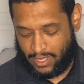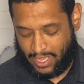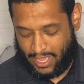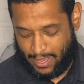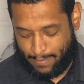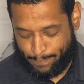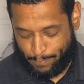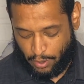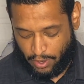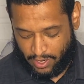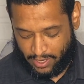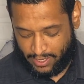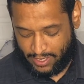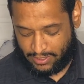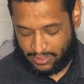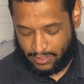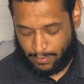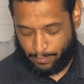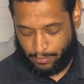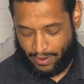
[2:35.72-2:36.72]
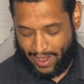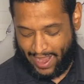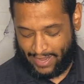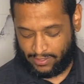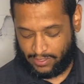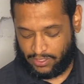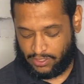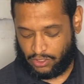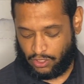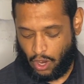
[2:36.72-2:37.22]
Keep putting into
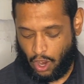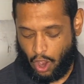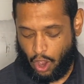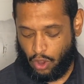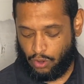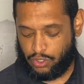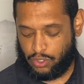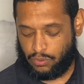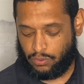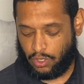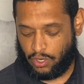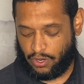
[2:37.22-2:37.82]
practice all you